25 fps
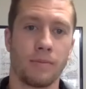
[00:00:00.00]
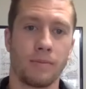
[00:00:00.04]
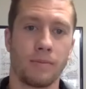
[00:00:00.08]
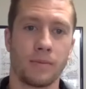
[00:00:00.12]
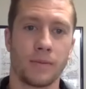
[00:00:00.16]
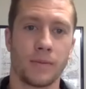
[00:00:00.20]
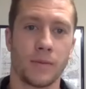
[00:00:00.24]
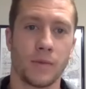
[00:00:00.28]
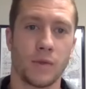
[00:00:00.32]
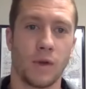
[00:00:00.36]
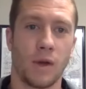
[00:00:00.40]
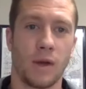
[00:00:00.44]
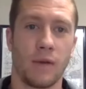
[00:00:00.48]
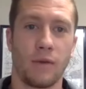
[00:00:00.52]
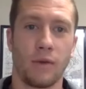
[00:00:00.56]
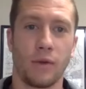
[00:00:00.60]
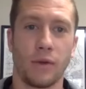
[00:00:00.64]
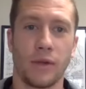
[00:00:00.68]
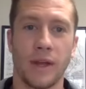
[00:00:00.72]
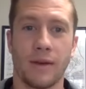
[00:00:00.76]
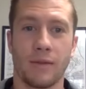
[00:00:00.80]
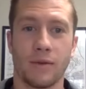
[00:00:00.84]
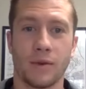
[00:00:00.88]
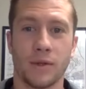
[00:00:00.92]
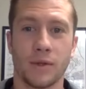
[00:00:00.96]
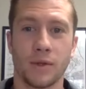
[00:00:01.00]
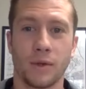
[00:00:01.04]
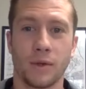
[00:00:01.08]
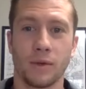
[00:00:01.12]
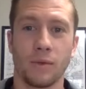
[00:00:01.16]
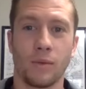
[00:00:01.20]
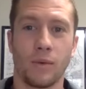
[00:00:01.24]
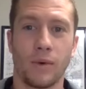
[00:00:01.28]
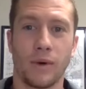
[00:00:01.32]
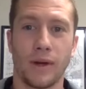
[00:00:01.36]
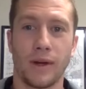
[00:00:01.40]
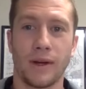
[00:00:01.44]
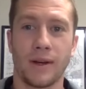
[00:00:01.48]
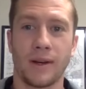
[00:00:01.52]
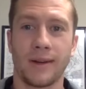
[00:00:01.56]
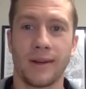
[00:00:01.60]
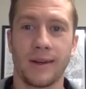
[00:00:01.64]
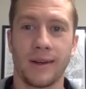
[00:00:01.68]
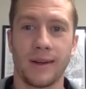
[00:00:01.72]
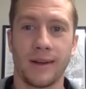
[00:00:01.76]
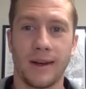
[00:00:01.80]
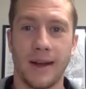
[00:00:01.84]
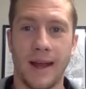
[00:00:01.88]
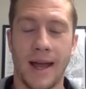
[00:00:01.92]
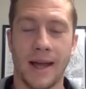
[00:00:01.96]
Mm-hmm. So I've only ever sold one
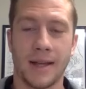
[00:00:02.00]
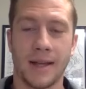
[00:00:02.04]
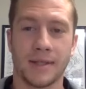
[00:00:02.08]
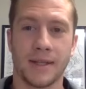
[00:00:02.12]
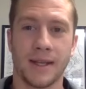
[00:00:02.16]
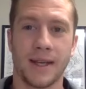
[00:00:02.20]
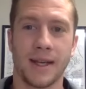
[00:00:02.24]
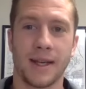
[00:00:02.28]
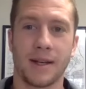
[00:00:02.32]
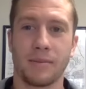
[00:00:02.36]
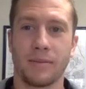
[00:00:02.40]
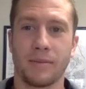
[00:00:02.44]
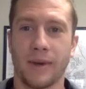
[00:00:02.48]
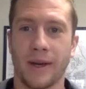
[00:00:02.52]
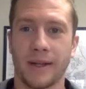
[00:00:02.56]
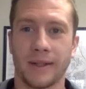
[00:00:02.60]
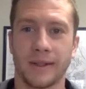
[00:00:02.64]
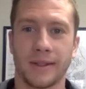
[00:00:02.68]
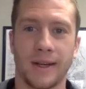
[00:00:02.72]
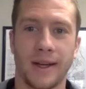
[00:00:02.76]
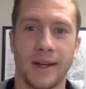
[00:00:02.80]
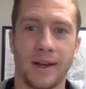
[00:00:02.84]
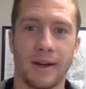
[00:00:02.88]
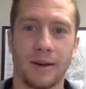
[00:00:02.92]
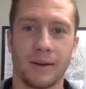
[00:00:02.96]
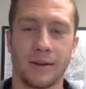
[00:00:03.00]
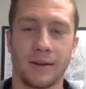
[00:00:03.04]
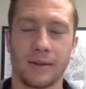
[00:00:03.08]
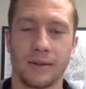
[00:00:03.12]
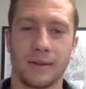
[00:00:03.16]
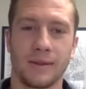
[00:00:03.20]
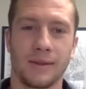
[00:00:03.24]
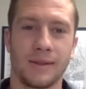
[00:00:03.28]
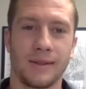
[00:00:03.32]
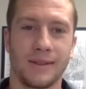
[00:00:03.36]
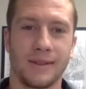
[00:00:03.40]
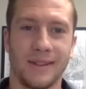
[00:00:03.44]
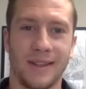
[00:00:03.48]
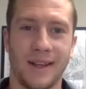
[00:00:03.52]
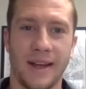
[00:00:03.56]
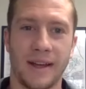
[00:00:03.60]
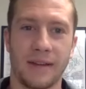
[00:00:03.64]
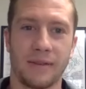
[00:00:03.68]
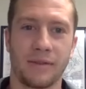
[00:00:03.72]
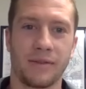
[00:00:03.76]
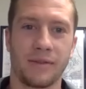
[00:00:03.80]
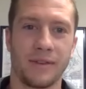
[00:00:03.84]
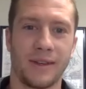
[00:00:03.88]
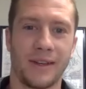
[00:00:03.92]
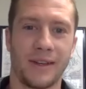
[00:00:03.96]
asset in my entire
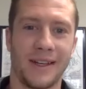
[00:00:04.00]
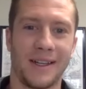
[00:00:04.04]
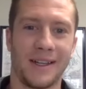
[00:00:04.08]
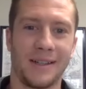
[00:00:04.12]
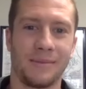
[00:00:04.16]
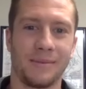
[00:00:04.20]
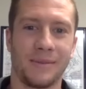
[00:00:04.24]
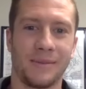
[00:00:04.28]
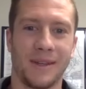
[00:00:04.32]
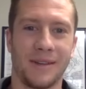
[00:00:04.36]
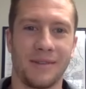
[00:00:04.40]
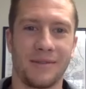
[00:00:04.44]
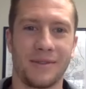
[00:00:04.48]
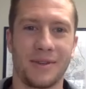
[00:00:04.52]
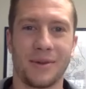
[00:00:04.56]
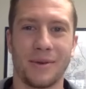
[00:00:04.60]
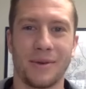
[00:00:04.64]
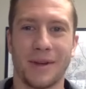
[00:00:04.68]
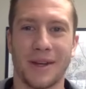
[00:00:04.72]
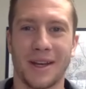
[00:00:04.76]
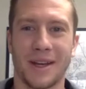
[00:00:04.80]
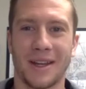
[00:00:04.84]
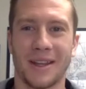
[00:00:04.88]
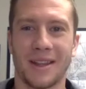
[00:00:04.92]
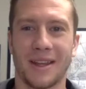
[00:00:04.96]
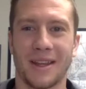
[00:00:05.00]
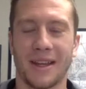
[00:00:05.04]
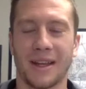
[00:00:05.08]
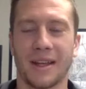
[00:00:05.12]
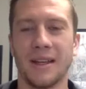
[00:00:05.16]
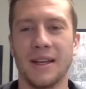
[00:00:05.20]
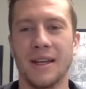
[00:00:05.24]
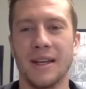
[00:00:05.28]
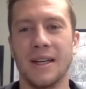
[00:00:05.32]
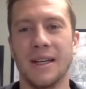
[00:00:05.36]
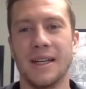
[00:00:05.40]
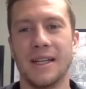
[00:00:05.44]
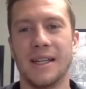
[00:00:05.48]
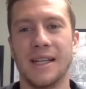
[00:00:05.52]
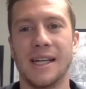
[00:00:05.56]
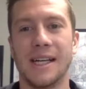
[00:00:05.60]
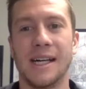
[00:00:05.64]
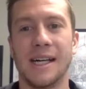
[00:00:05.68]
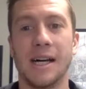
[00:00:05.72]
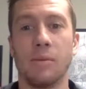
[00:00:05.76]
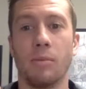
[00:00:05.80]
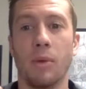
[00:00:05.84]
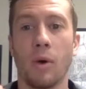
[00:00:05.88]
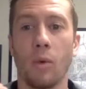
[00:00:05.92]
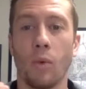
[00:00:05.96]
life of doing anything.
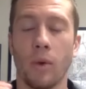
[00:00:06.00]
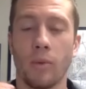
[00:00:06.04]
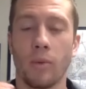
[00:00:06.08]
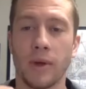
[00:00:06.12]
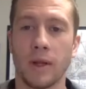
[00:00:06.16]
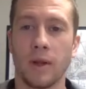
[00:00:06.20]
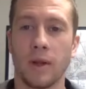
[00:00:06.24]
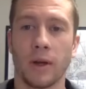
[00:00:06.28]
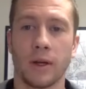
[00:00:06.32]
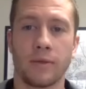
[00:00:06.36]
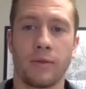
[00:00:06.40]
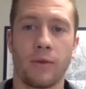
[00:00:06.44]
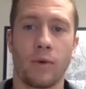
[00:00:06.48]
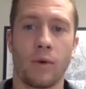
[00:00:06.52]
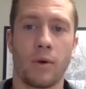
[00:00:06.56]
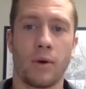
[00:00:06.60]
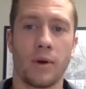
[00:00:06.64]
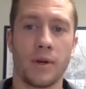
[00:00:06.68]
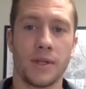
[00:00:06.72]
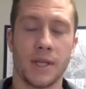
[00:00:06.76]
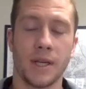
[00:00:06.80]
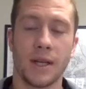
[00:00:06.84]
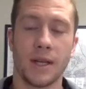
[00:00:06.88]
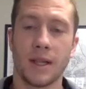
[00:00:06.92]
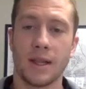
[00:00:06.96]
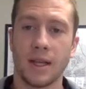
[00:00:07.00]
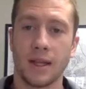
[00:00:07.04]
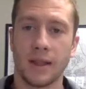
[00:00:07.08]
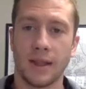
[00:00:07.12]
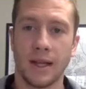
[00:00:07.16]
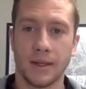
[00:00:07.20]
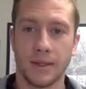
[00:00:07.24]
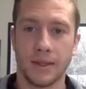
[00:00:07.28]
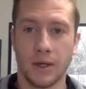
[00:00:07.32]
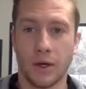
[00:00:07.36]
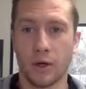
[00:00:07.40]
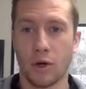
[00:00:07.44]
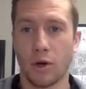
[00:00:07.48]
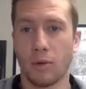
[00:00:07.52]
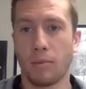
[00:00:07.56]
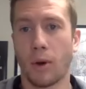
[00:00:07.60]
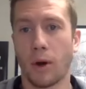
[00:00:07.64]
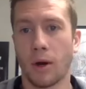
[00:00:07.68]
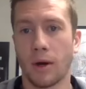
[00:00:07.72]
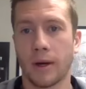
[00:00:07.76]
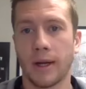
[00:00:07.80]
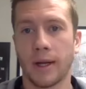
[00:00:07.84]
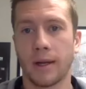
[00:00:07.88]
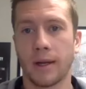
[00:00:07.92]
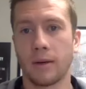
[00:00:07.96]
But what we look for is anything that's under
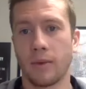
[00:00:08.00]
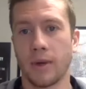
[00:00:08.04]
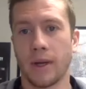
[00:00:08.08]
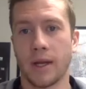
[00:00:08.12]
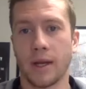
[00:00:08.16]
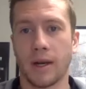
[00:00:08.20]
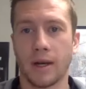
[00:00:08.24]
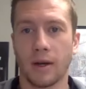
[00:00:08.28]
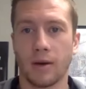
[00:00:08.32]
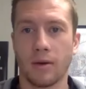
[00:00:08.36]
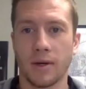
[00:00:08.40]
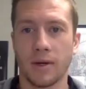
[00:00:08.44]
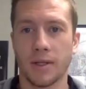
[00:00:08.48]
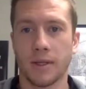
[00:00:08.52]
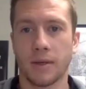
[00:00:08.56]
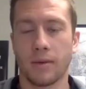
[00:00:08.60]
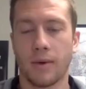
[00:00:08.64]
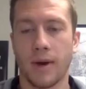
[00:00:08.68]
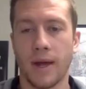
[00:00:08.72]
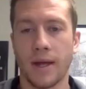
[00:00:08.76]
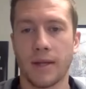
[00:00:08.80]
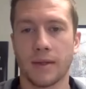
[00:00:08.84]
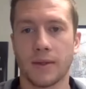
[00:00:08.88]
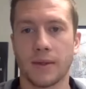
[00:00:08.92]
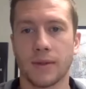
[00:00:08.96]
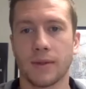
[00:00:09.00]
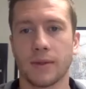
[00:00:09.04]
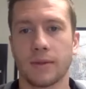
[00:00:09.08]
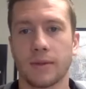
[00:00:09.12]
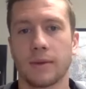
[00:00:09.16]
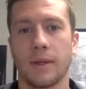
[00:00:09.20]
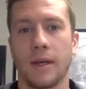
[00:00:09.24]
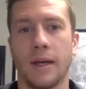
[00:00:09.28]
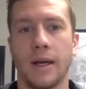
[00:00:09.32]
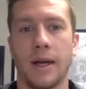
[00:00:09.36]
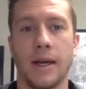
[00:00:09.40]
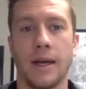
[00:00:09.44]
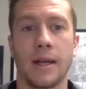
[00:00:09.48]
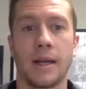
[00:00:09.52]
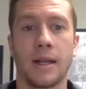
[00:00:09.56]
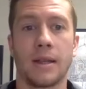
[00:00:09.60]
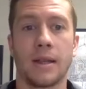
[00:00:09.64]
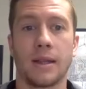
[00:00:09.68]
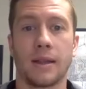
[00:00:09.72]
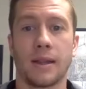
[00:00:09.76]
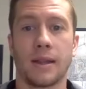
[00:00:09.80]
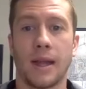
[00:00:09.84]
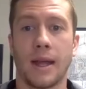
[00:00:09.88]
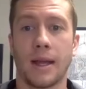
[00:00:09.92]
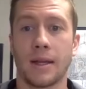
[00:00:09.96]
market, we can increase the rents,
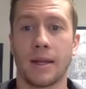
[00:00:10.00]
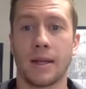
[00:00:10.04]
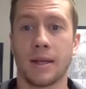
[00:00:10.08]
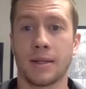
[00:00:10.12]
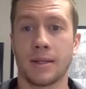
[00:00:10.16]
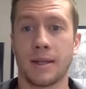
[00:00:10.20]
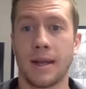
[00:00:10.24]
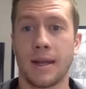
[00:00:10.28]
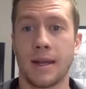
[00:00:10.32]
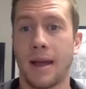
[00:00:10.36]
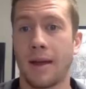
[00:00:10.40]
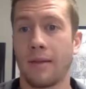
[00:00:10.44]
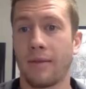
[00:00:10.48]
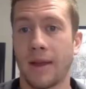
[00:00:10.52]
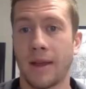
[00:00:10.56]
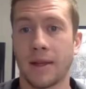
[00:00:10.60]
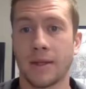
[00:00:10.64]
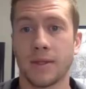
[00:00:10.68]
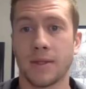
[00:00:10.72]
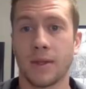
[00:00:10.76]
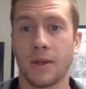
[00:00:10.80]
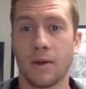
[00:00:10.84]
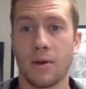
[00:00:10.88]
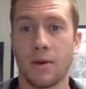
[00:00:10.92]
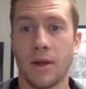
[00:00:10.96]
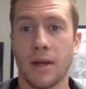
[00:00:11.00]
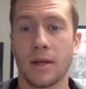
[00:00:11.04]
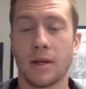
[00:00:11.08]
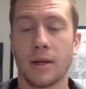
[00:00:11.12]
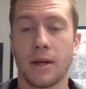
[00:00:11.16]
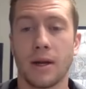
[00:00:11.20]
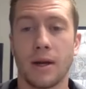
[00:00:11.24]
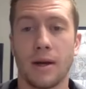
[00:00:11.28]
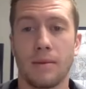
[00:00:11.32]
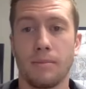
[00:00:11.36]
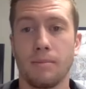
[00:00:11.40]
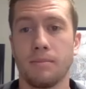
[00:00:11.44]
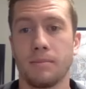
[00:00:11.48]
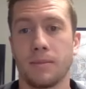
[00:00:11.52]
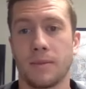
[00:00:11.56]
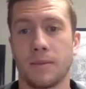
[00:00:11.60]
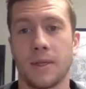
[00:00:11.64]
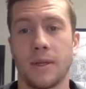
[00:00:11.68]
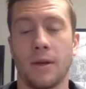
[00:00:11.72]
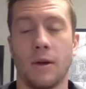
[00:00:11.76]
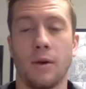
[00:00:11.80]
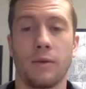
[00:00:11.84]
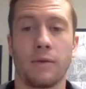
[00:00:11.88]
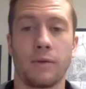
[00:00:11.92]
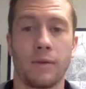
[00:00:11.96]
anything that doesn't have ancillary income.
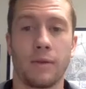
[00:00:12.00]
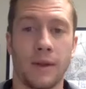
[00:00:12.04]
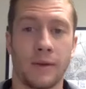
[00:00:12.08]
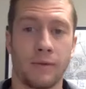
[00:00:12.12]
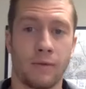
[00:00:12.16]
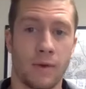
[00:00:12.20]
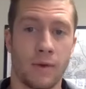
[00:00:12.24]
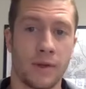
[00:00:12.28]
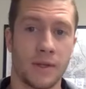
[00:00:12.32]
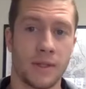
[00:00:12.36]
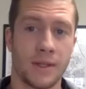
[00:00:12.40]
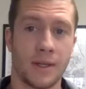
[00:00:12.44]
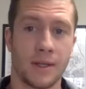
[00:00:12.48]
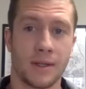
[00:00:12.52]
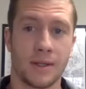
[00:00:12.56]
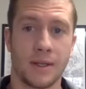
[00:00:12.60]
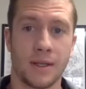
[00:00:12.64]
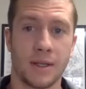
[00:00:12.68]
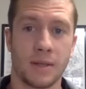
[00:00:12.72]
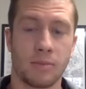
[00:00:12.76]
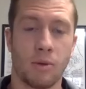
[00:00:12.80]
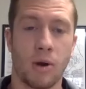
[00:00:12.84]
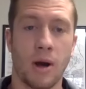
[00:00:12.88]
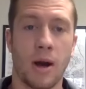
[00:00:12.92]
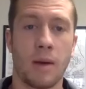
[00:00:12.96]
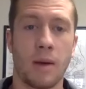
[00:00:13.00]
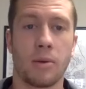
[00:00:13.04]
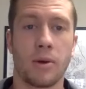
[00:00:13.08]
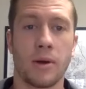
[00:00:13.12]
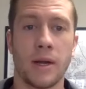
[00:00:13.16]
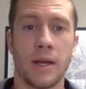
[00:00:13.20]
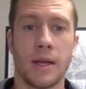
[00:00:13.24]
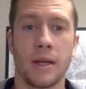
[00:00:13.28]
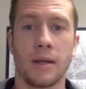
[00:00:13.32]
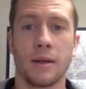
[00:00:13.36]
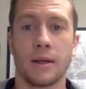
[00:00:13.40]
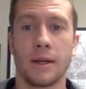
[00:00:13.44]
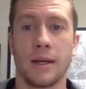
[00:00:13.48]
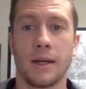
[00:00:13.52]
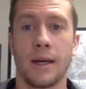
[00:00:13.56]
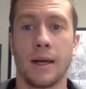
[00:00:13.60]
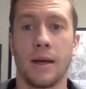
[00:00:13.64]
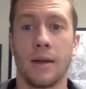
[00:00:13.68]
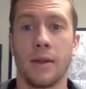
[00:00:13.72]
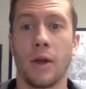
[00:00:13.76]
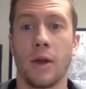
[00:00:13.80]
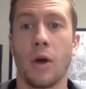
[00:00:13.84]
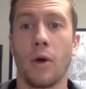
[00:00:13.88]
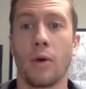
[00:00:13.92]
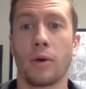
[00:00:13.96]
So if, for instance, this property,
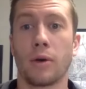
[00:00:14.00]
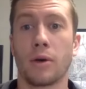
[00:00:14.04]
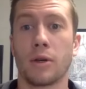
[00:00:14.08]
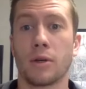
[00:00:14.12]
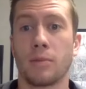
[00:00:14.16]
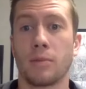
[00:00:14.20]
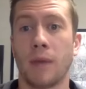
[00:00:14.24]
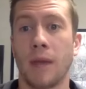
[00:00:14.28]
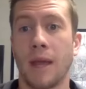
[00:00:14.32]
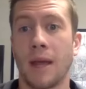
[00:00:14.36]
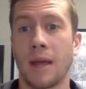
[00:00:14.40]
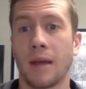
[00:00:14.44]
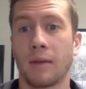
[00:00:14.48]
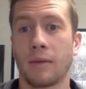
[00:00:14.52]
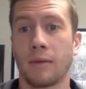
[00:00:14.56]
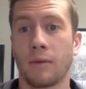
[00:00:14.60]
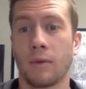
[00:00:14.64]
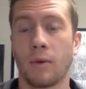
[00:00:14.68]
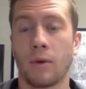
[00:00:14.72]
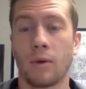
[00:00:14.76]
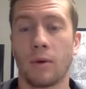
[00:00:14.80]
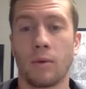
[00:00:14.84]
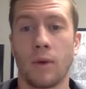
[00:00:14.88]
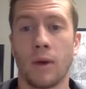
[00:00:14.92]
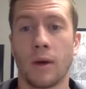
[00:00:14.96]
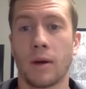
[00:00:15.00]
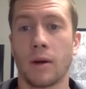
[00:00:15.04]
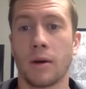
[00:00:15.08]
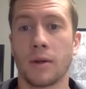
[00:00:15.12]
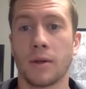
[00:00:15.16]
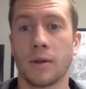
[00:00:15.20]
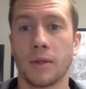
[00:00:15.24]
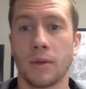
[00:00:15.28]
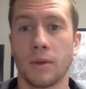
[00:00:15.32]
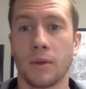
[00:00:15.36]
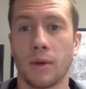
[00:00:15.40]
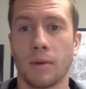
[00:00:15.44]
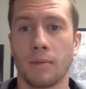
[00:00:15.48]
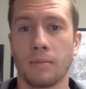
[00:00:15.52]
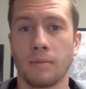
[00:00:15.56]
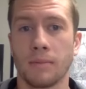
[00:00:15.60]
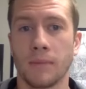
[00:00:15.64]
the owner's paying for water and sewer.